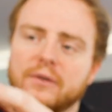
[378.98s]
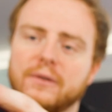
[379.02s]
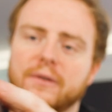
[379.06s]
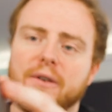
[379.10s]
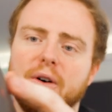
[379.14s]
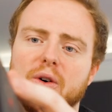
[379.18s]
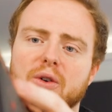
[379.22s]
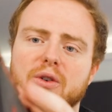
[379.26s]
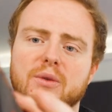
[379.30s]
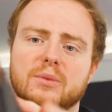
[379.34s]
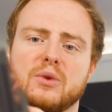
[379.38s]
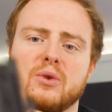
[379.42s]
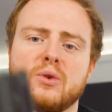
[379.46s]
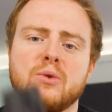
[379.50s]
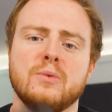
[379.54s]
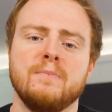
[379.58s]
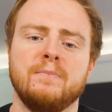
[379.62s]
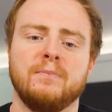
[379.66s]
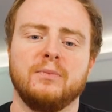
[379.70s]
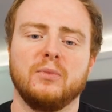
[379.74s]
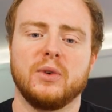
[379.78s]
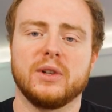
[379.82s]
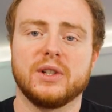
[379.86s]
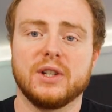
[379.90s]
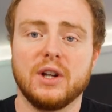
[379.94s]
foldable,
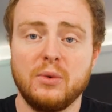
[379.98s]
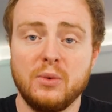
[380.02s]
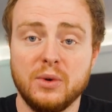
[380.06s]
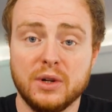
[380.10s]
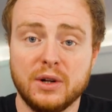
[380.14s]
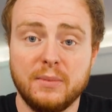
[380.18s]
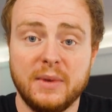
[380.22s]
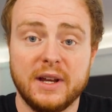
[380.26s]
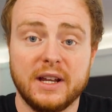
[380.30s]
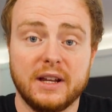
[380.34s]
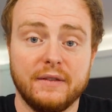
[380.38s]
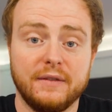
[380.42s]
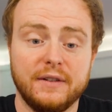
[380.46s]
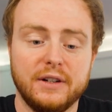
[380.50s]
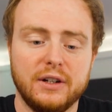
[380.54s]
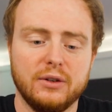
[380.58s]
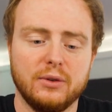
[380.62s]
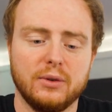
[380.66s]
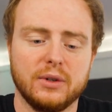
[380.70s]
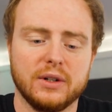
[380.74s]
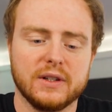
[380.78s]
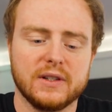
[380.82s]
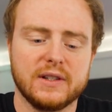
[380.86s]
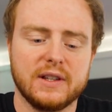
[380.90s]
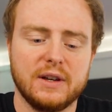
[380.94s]
which I want to make a
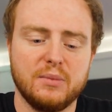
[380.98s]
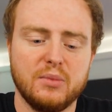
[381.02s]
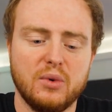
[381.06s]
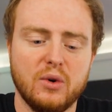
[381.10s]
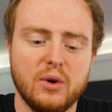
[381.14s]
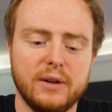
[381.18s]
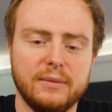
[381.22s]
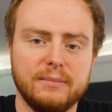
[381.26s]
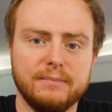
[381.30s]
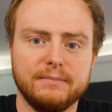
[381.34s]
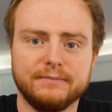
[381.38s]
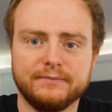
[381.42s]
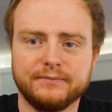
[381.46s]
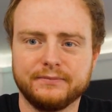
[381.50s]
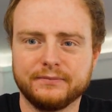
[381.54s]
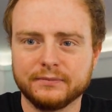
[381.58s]
video on at some point.